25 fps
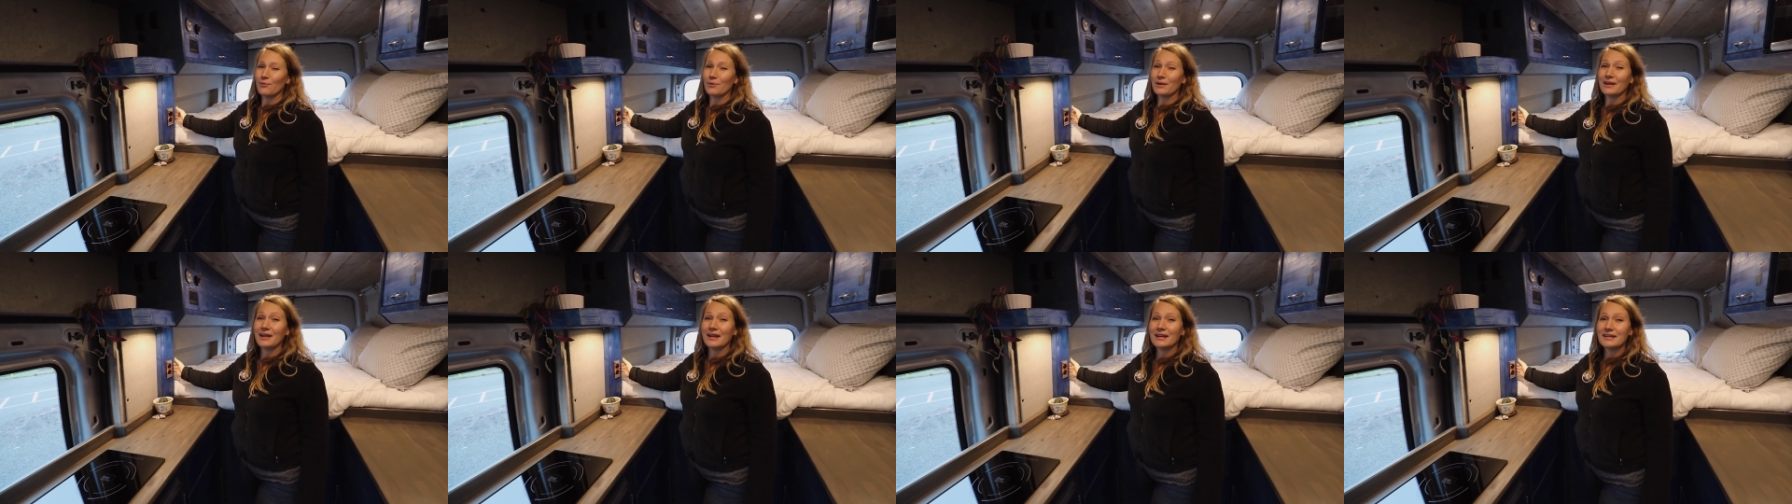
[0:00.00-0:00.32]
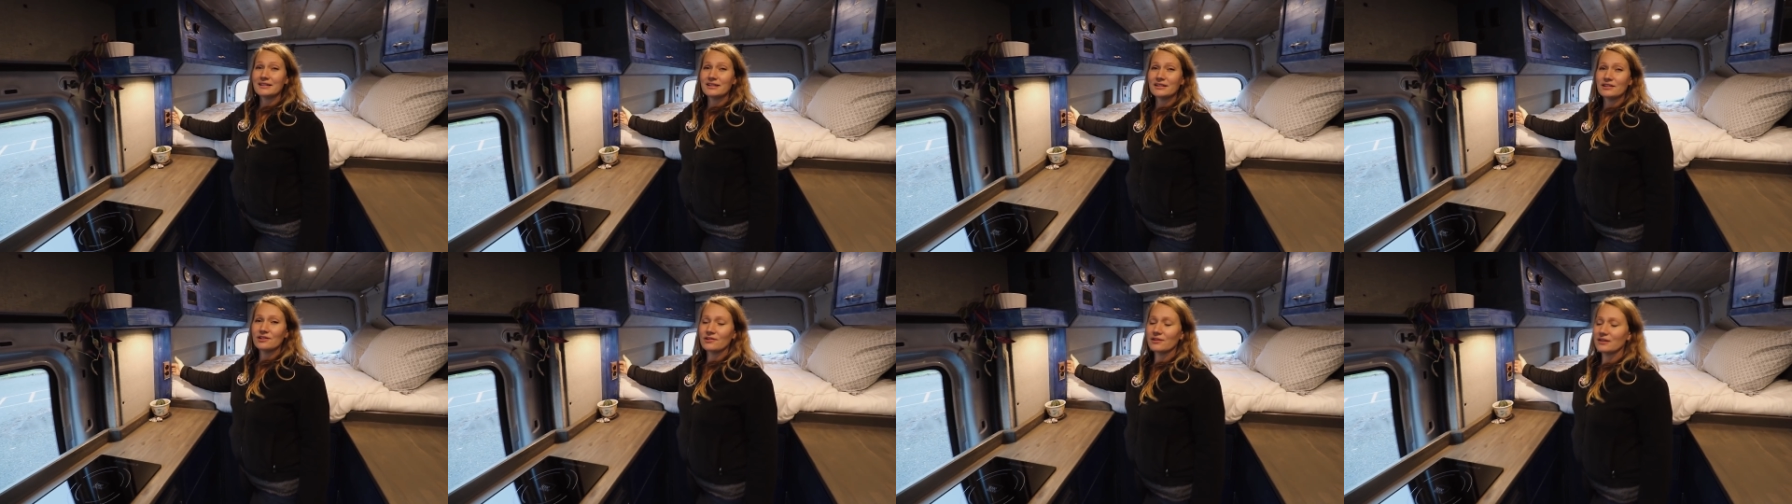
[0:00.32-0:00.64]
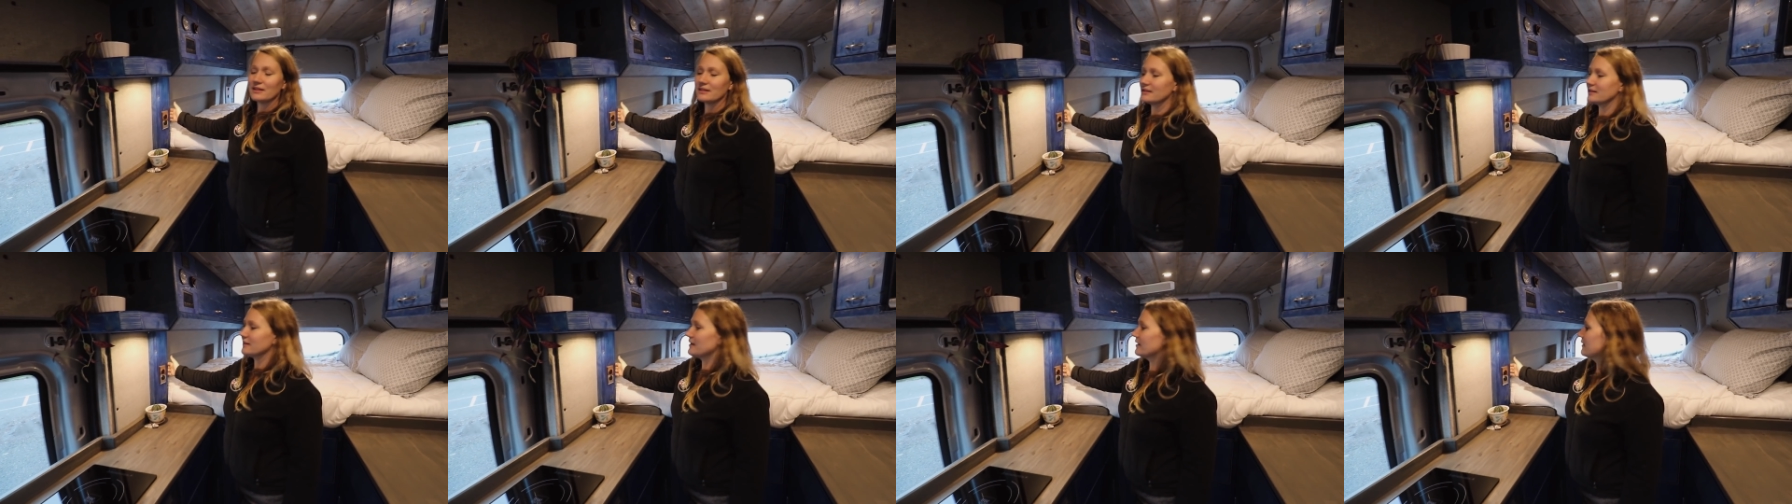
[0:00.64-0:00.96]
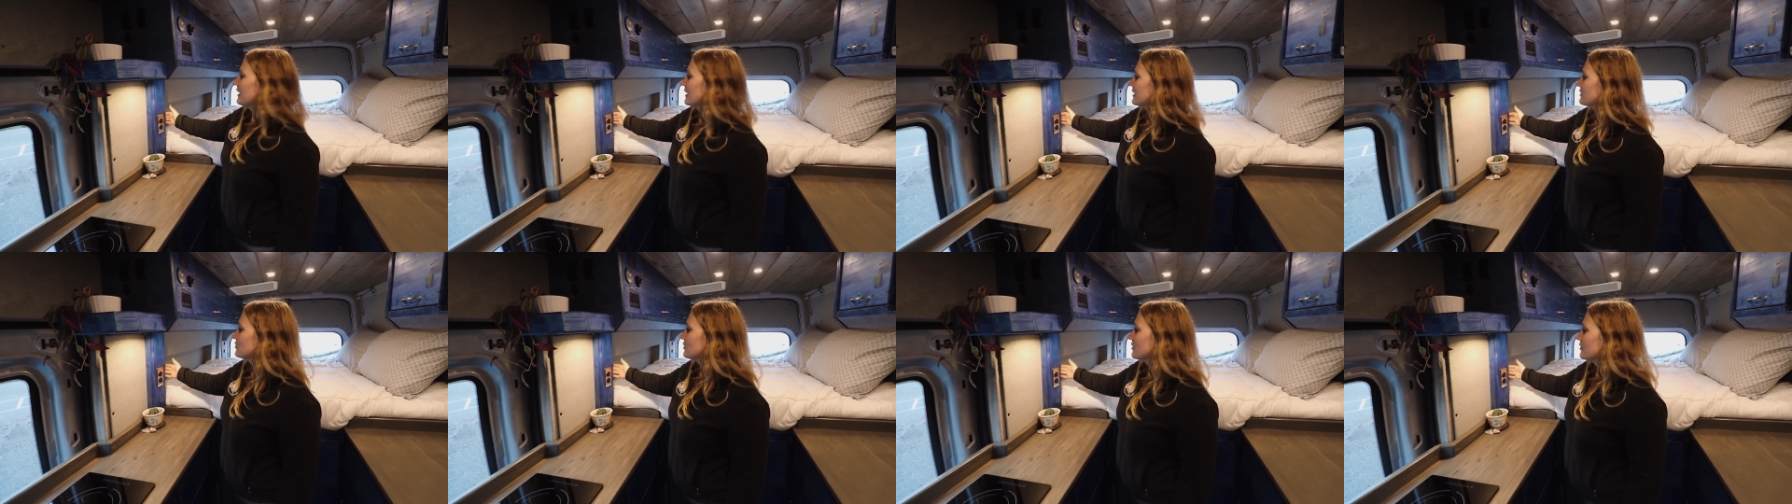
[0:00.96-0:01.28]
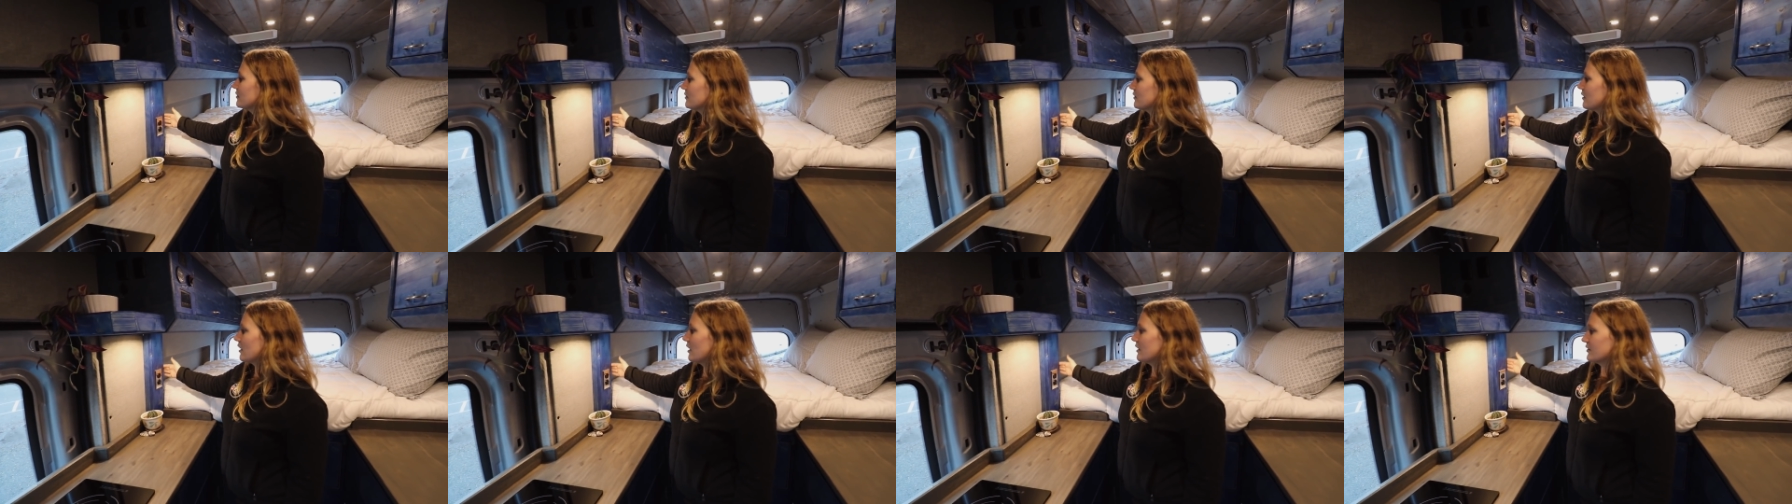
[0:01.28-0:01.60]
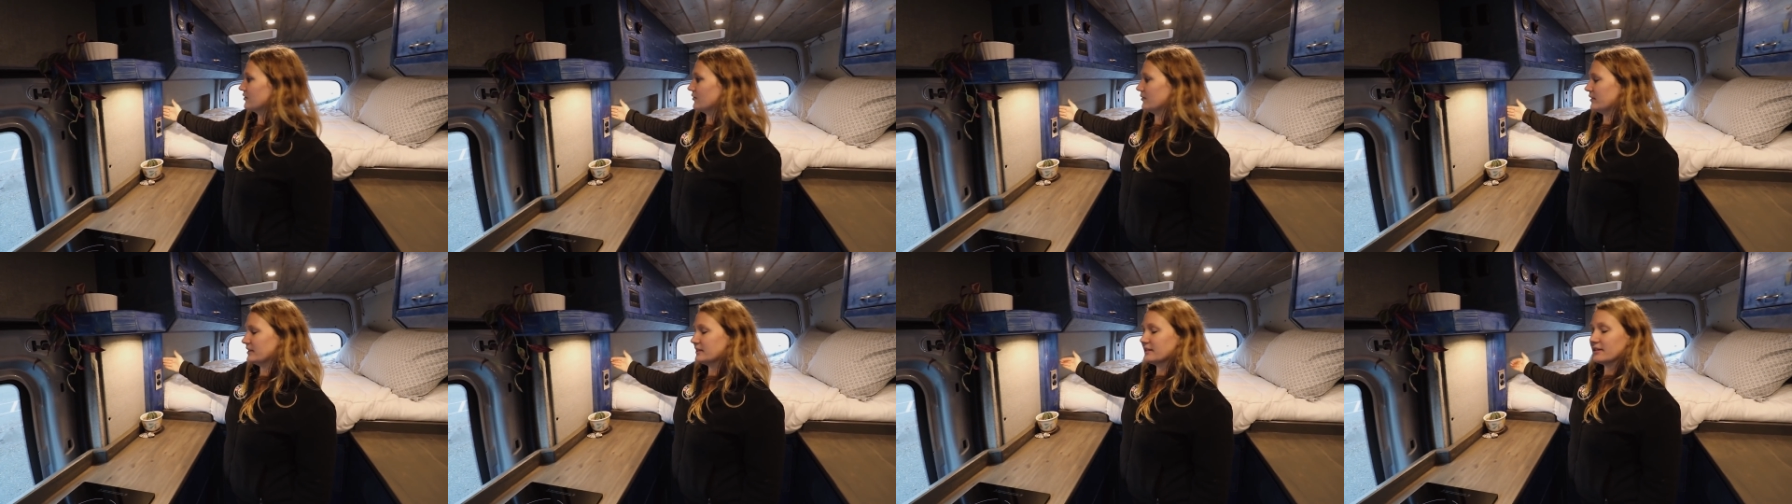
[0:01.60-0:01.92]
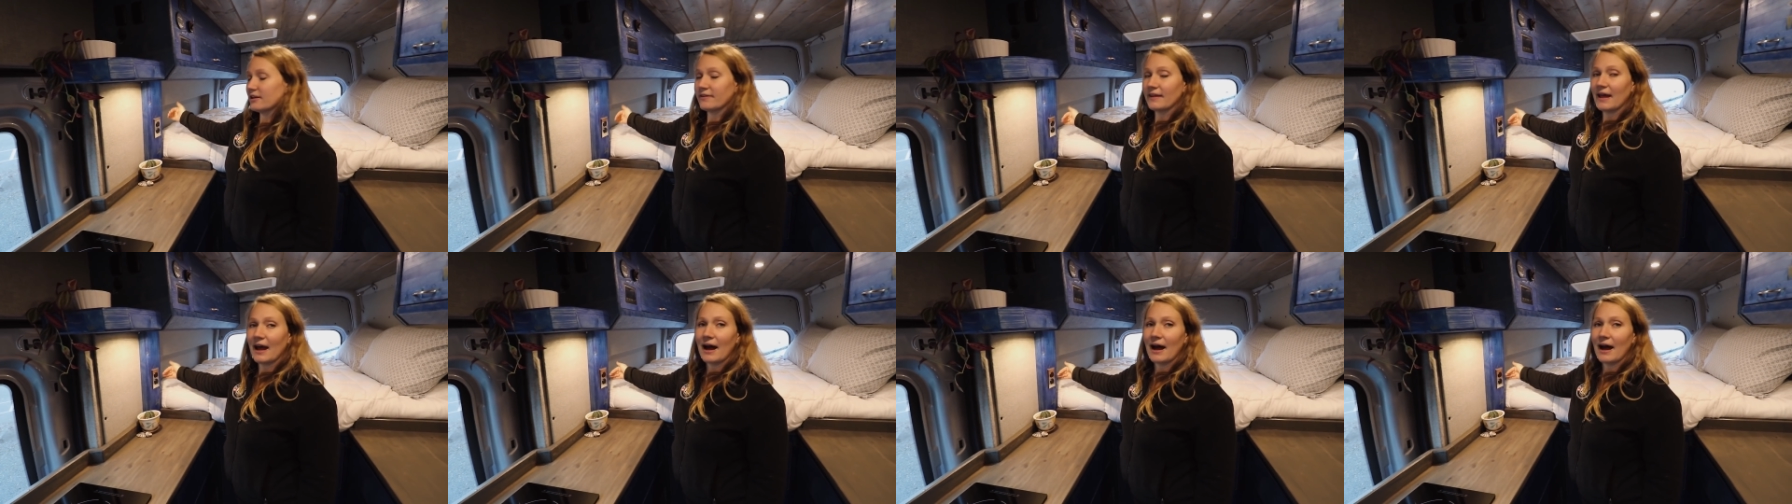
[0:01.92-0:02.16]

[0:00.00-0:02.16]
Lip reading: We like to do these electrical conduits on